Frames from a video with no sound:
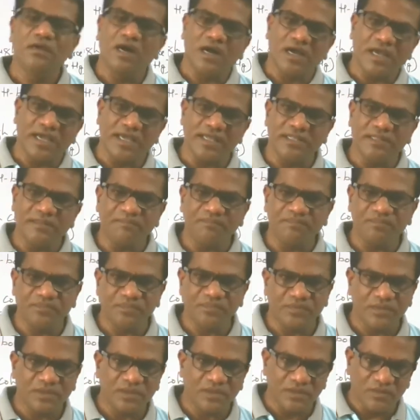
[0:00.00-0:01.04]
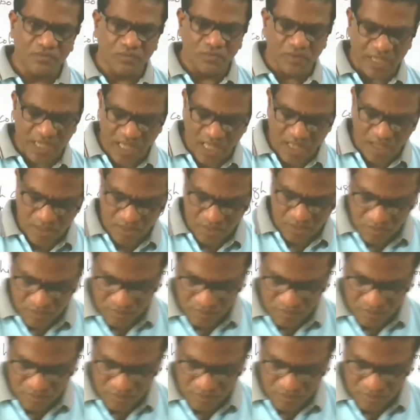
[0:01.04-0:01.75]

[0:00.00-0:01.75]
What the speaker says: Again, we are